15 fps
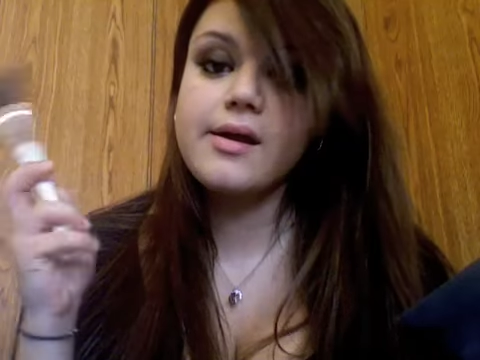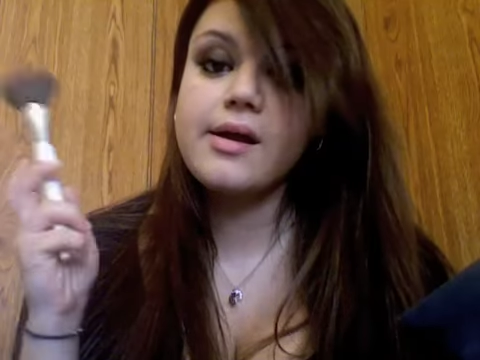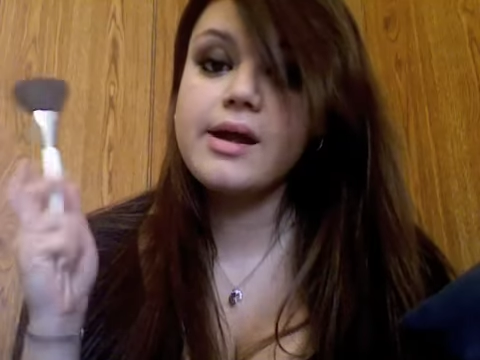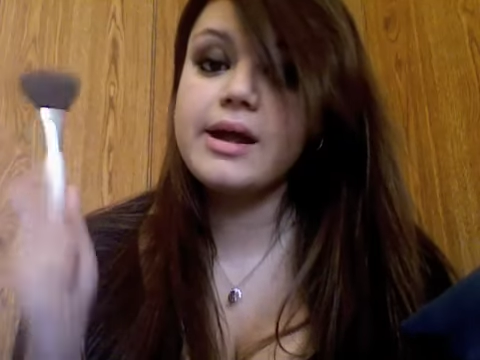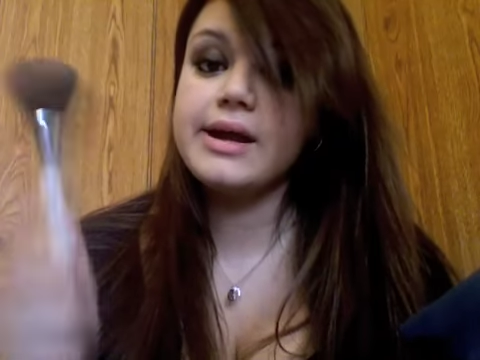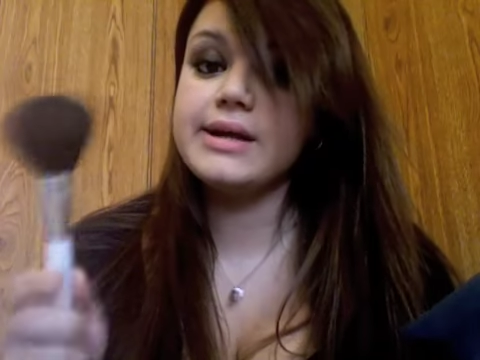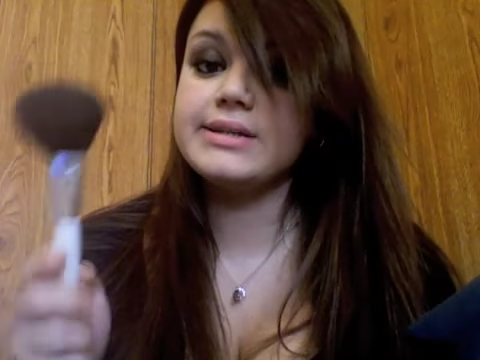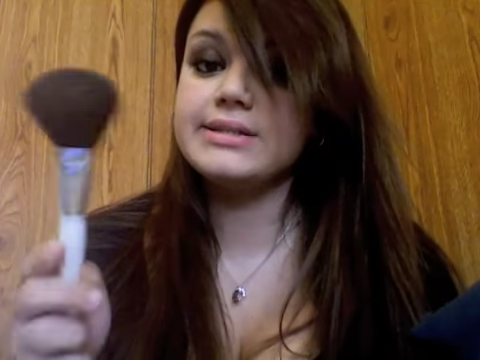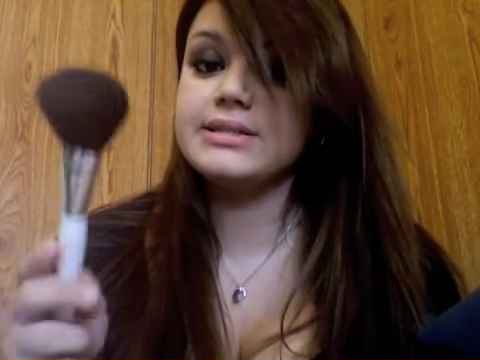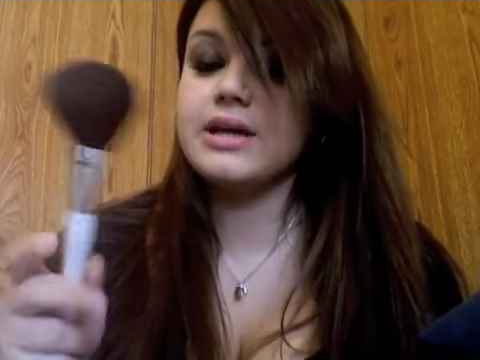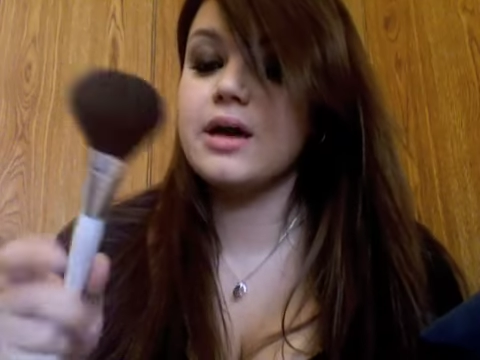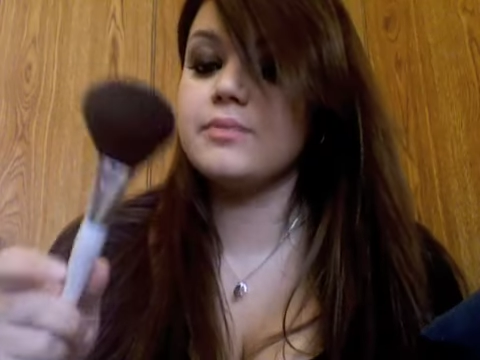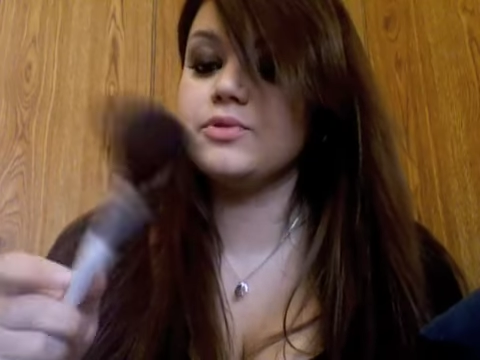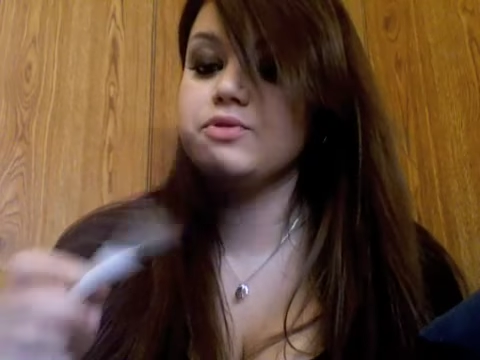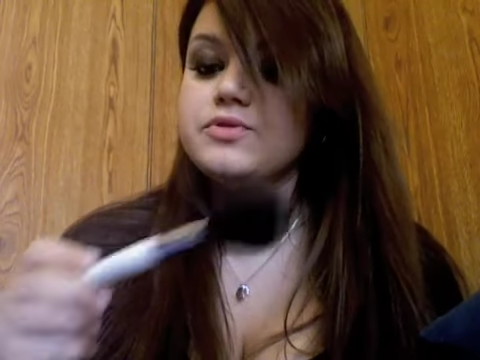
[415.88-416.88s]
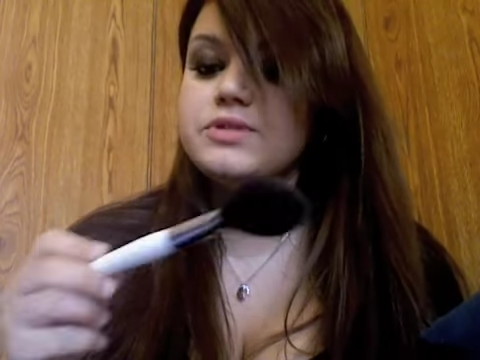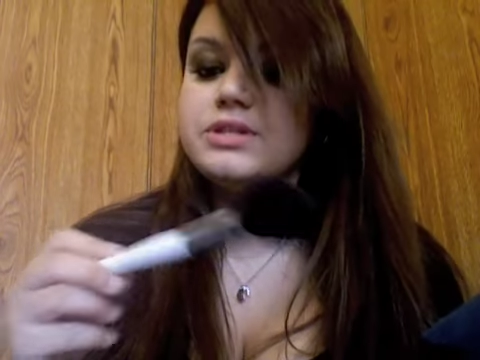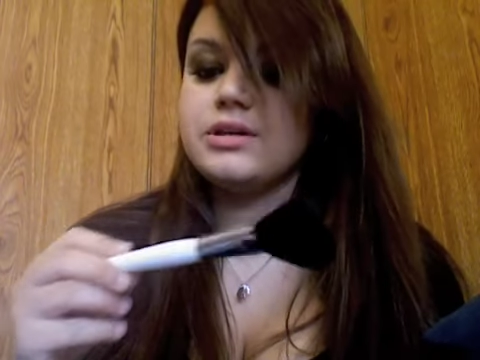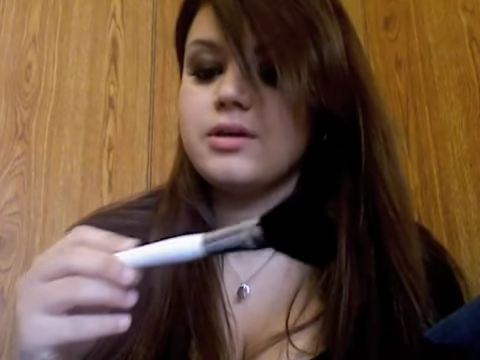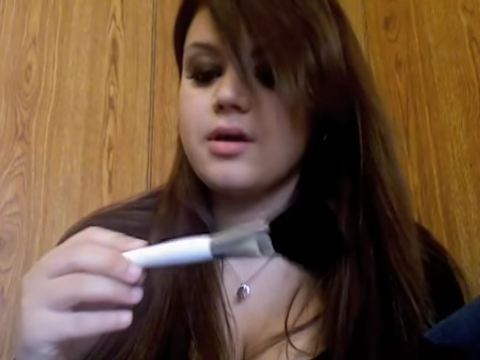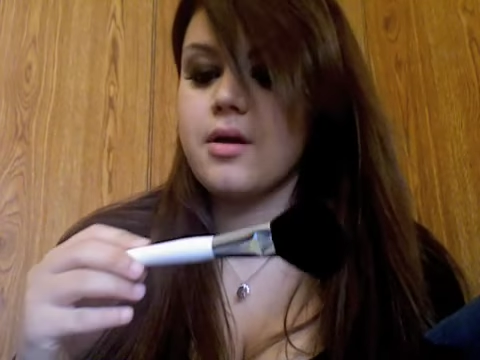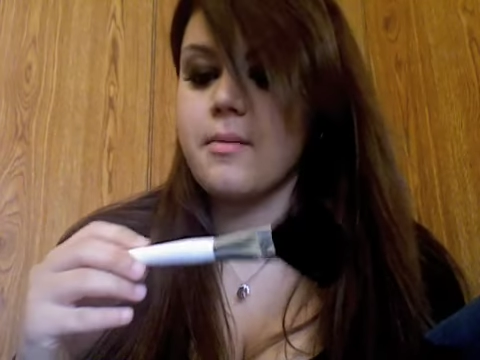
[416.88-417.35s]
and I'm
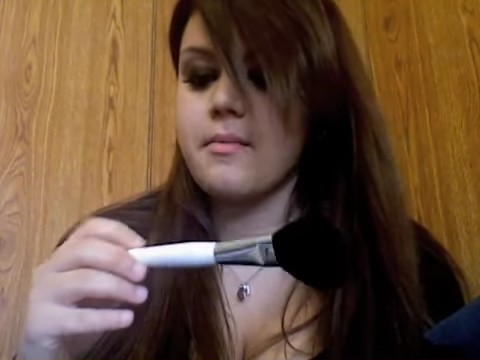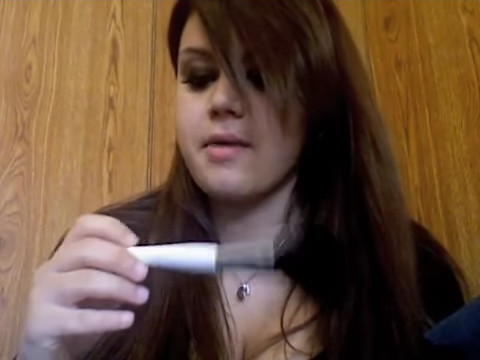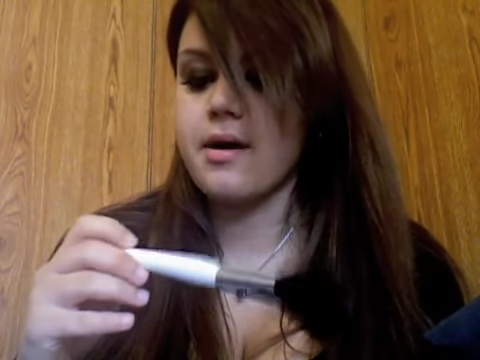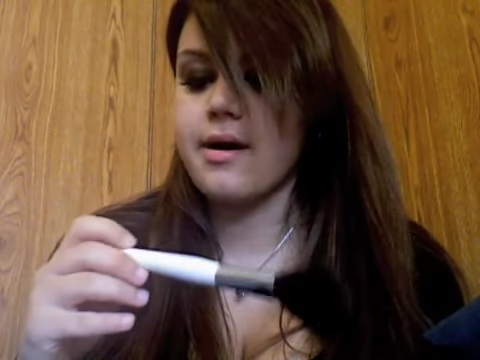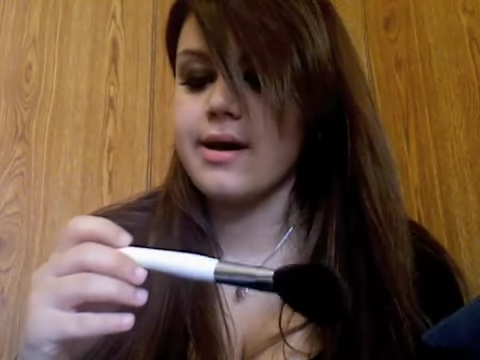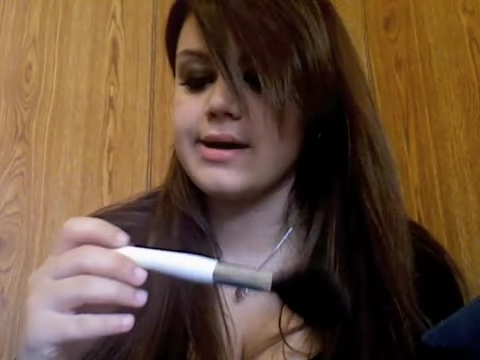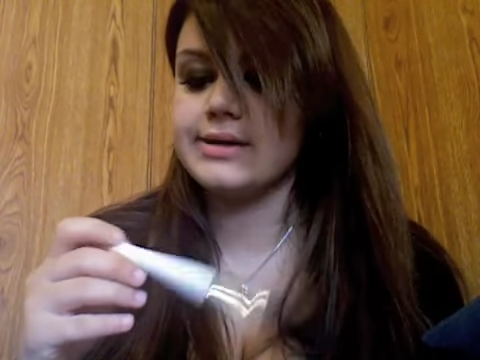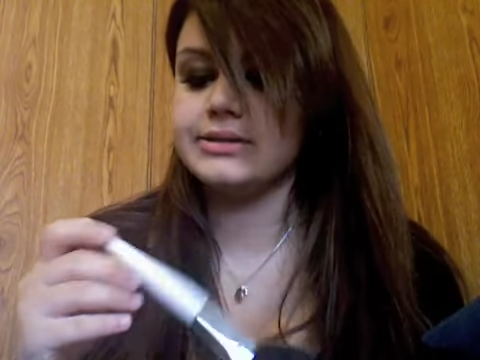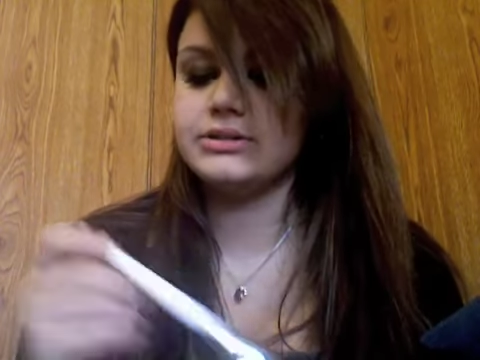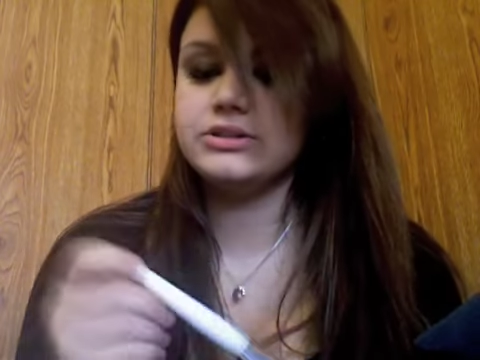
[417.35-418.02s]
using my